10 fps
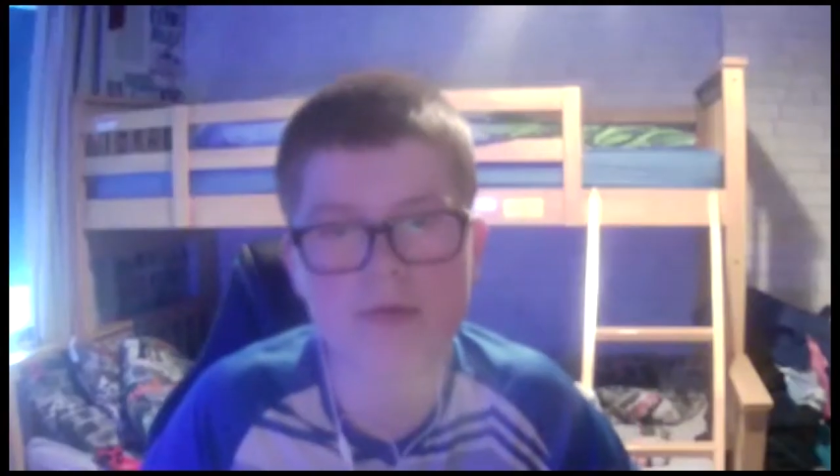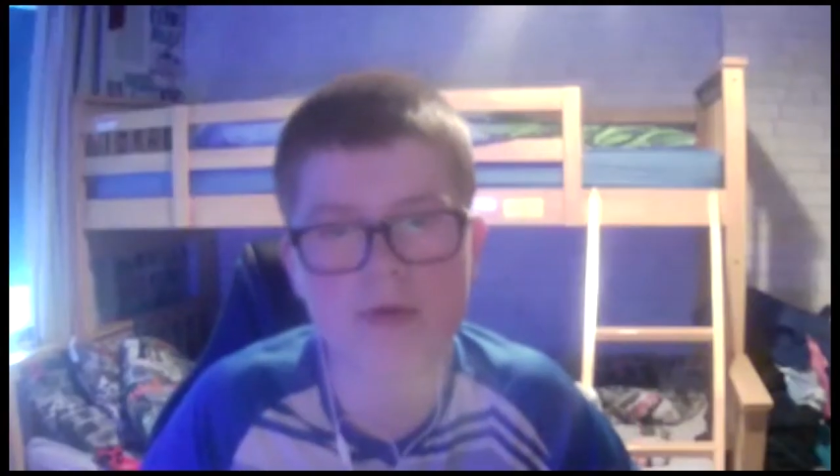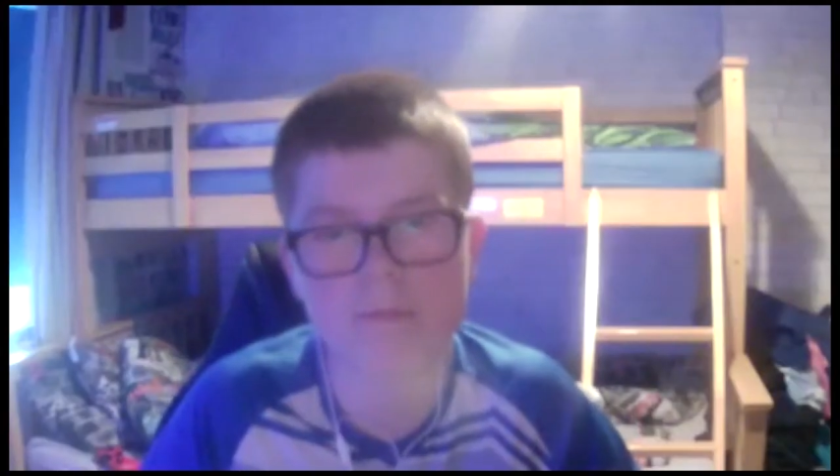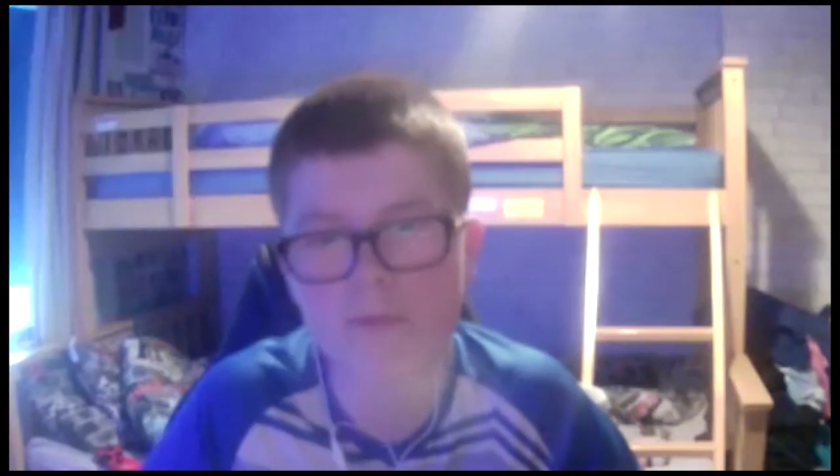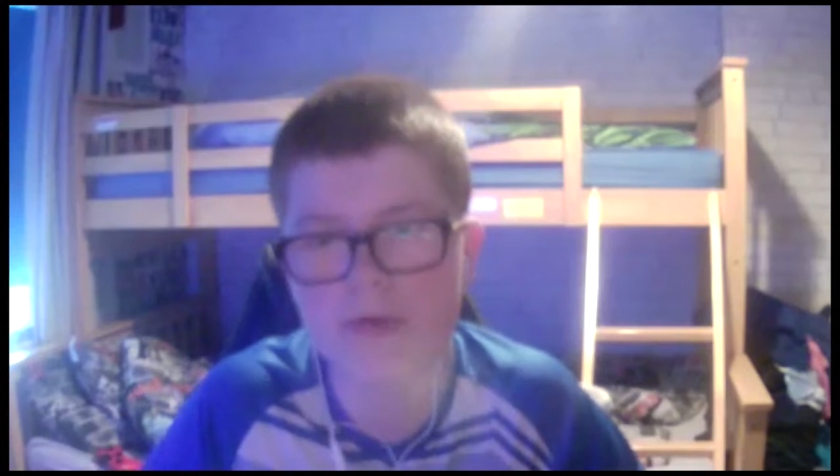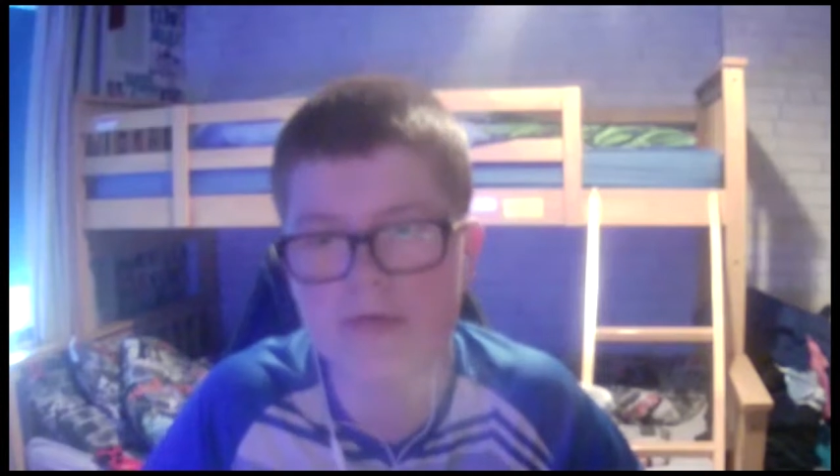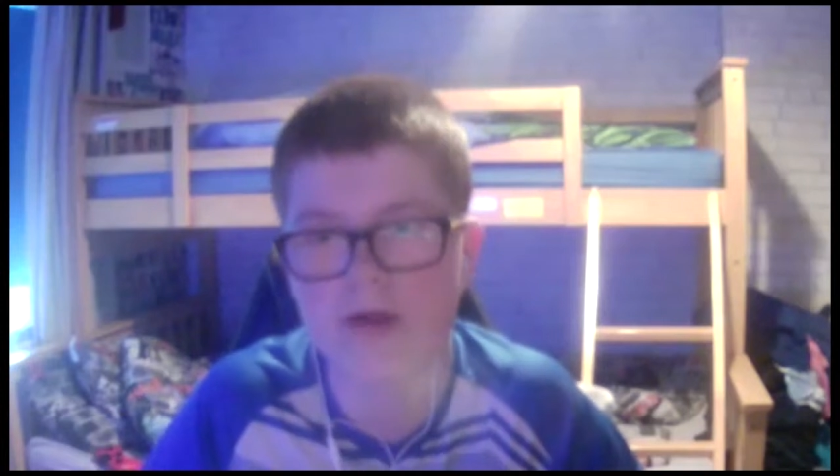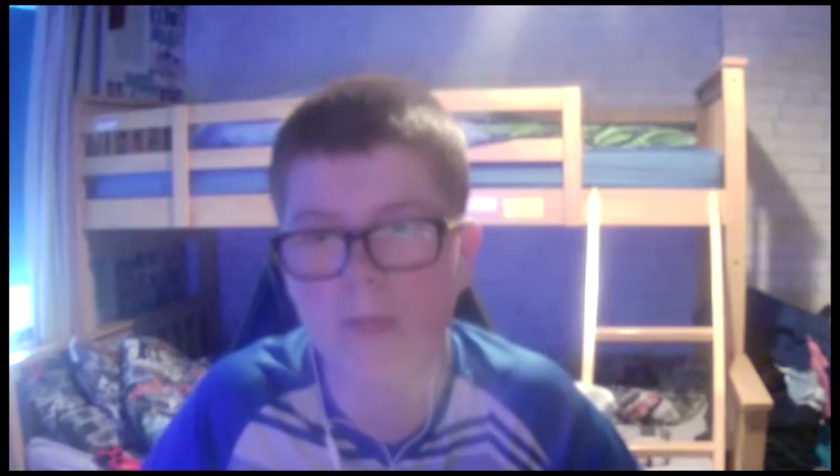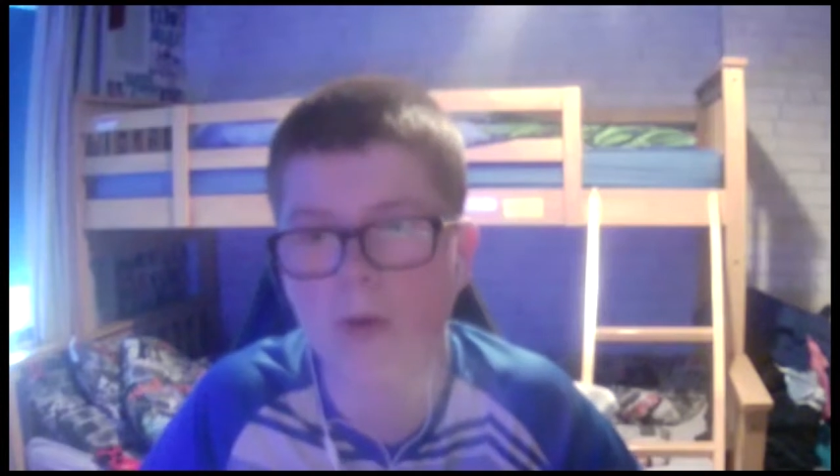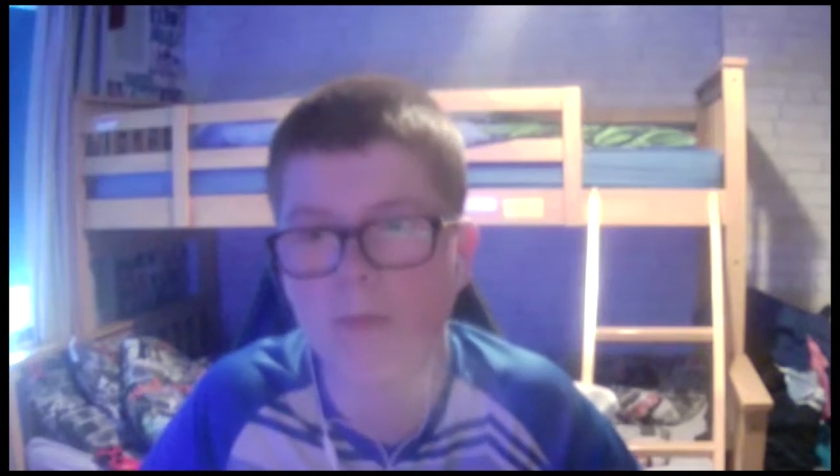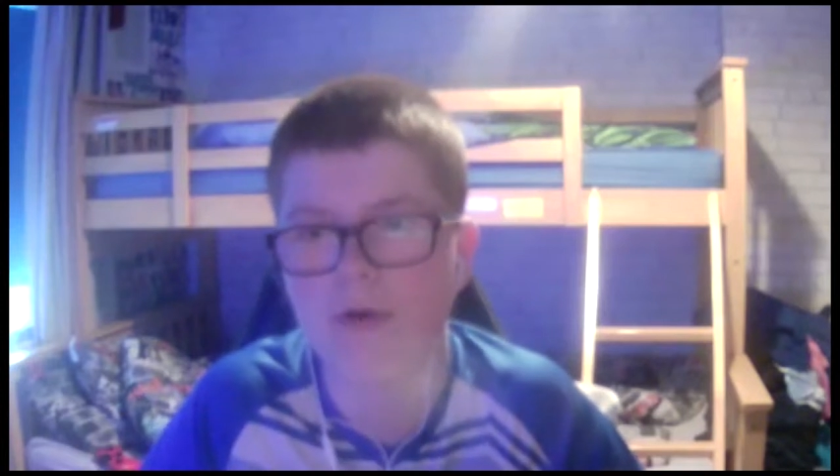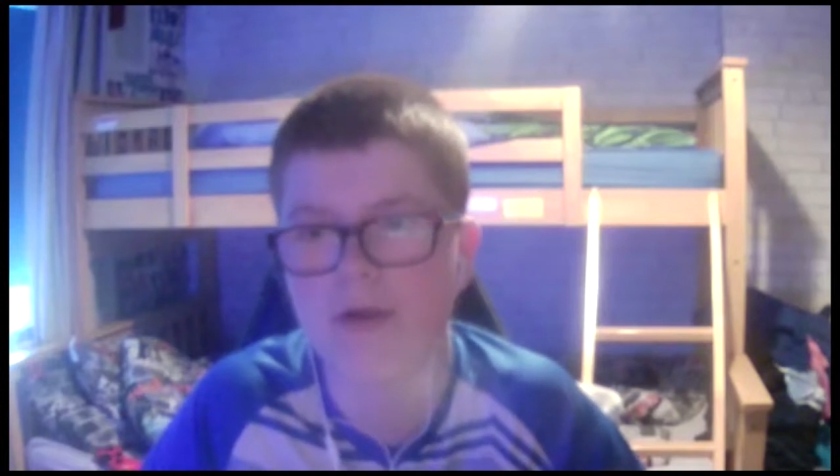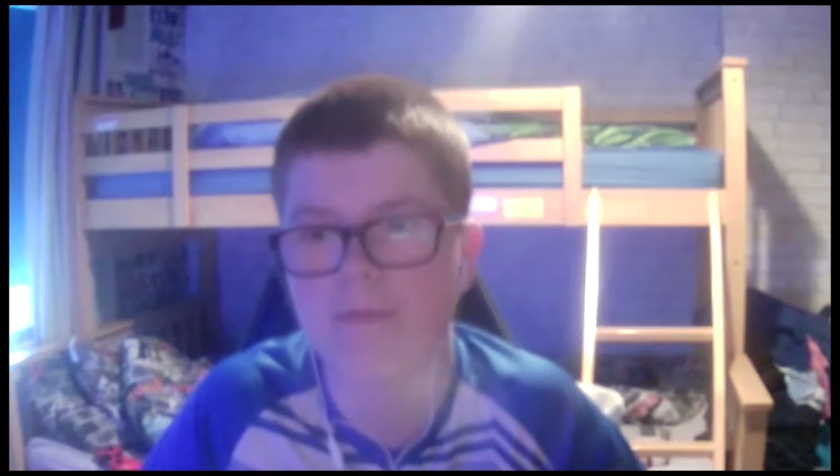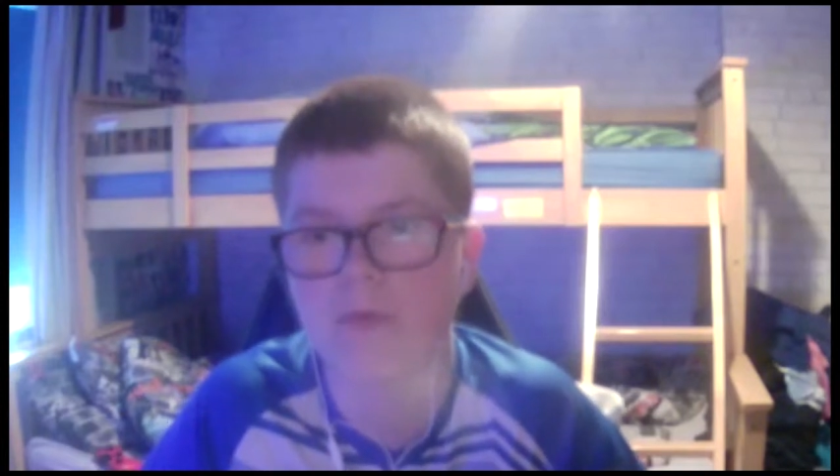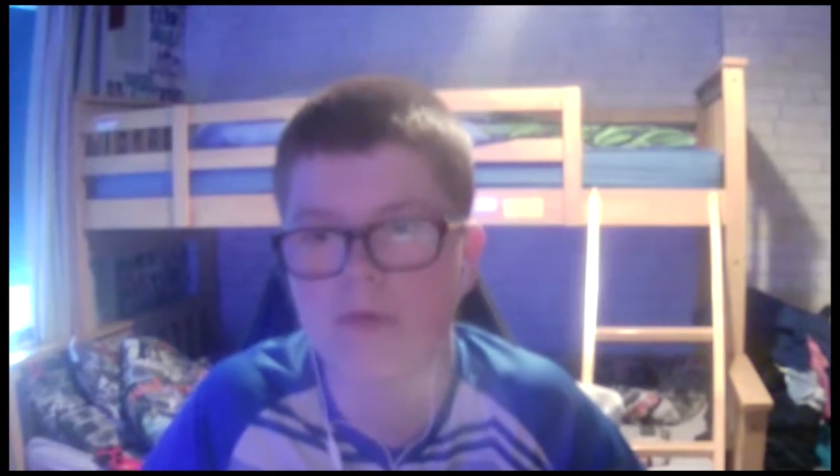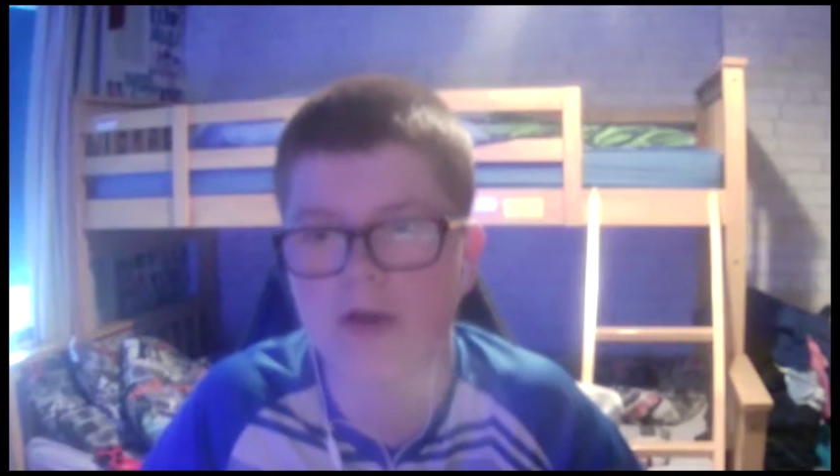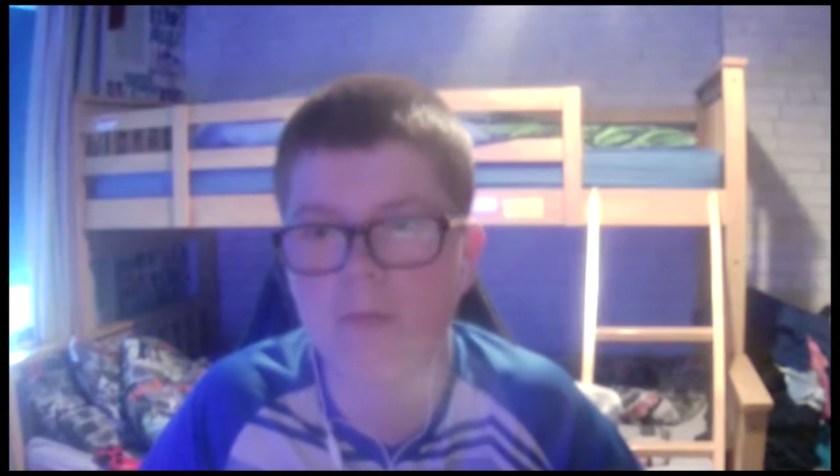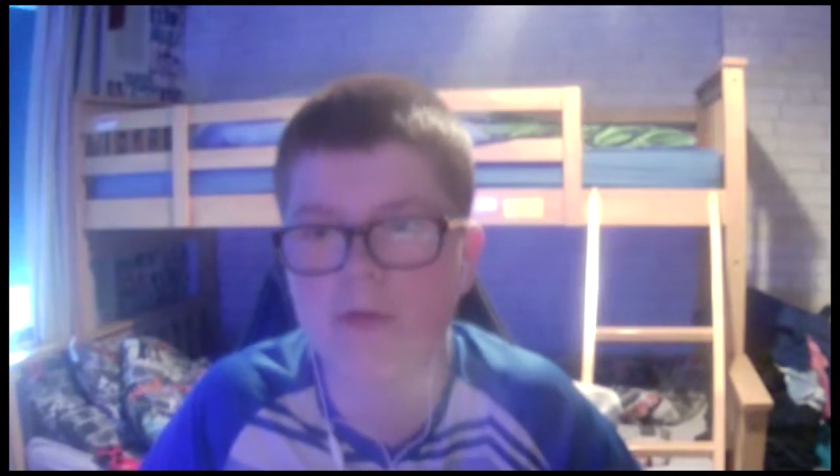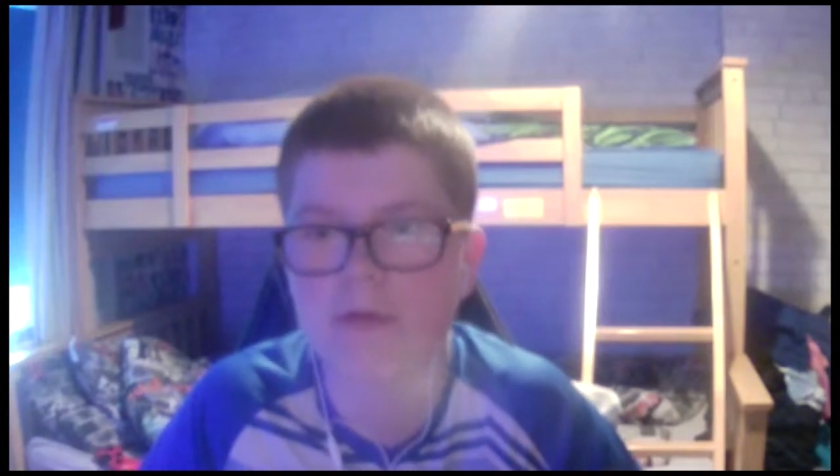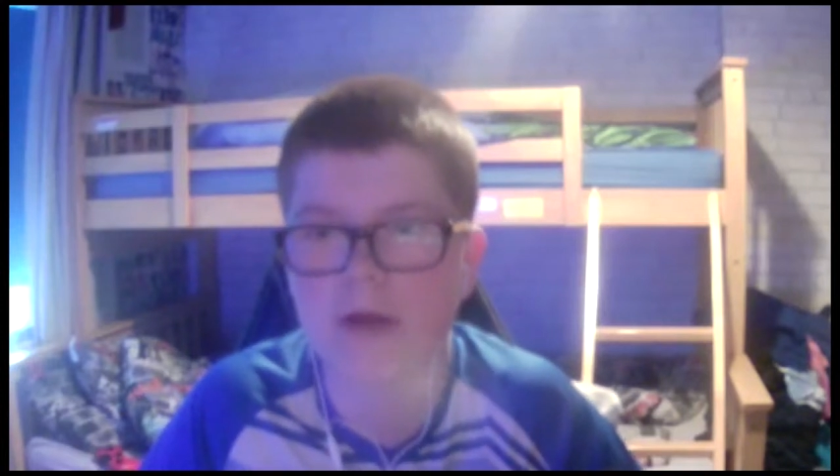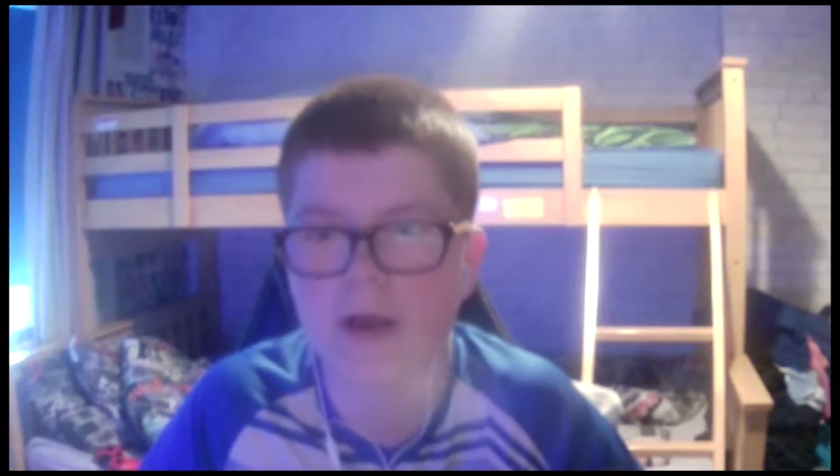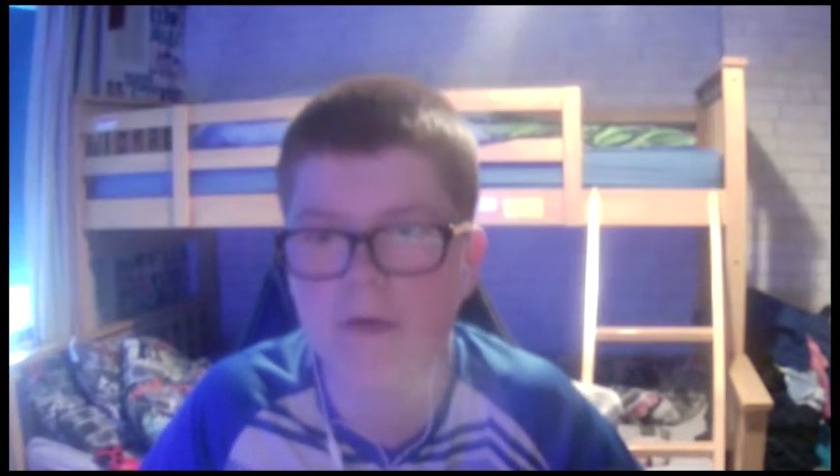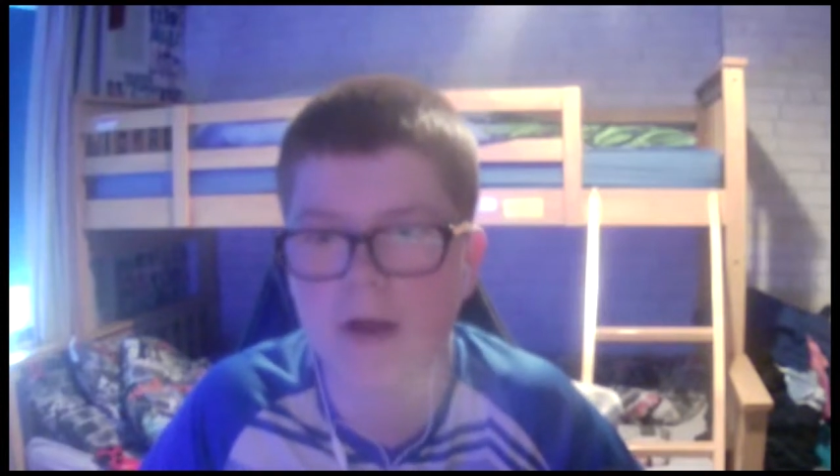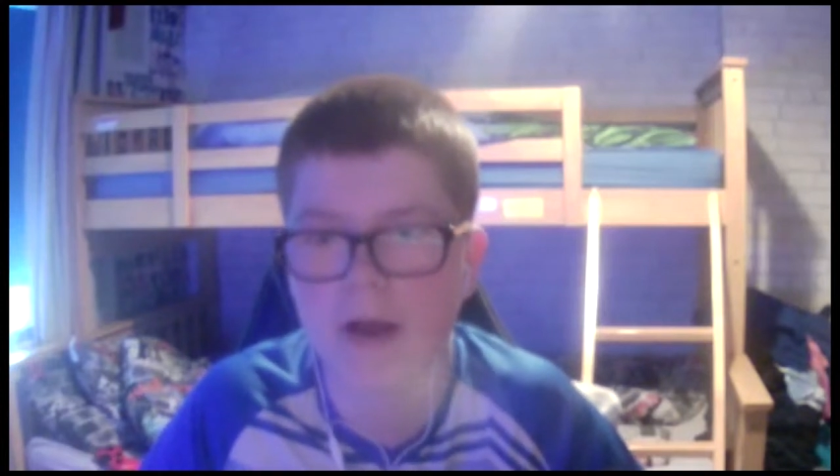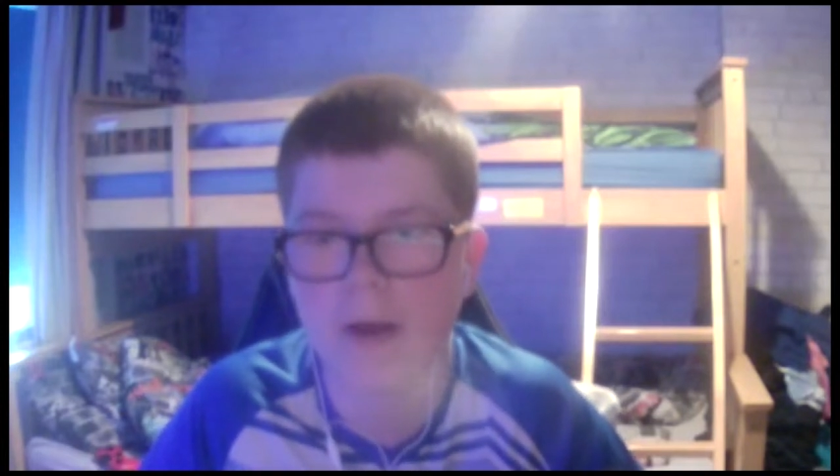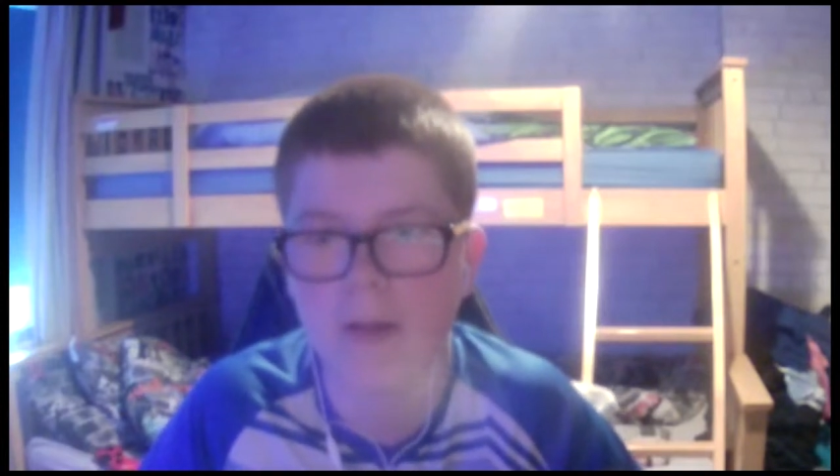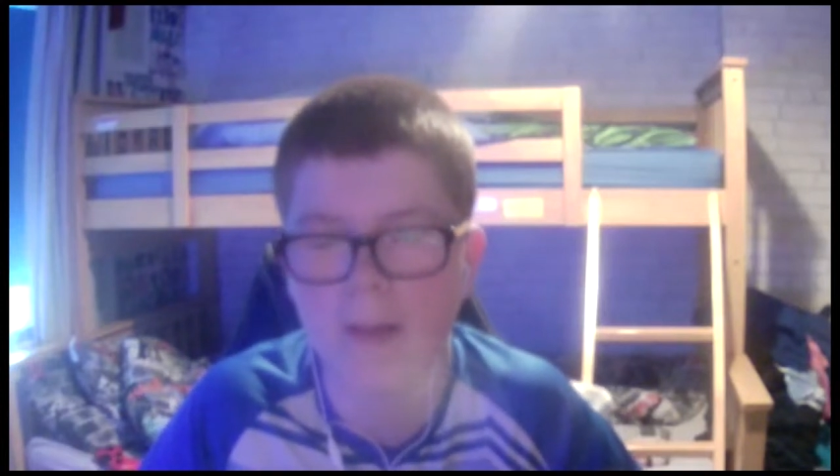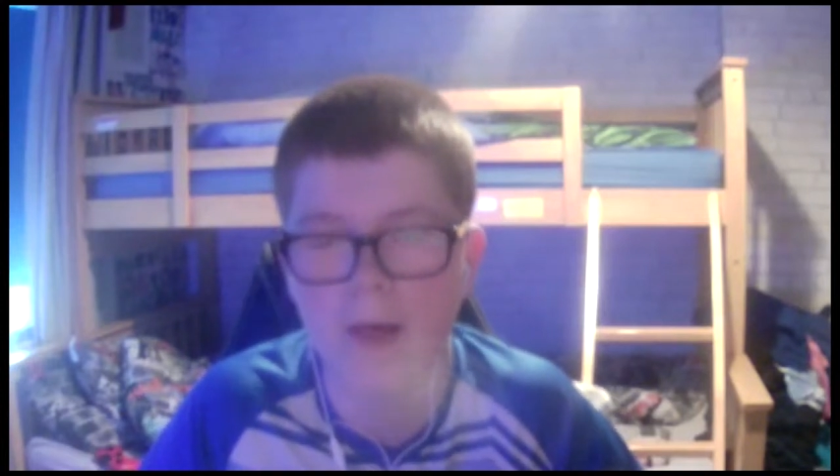three standout players for us, I would say